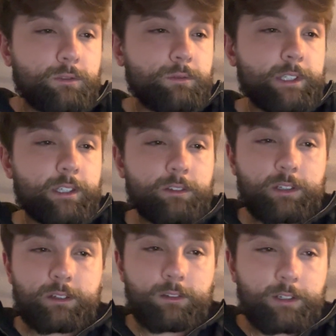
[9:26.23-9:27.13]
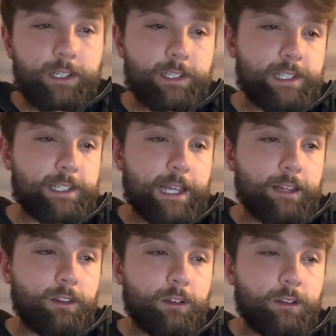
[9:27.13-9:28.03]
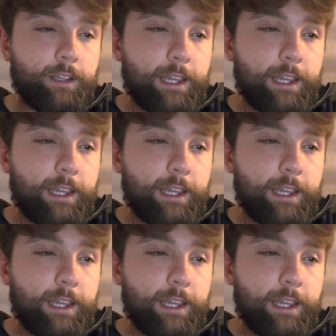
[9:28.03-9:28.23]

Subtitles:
week. You can look at his stat log.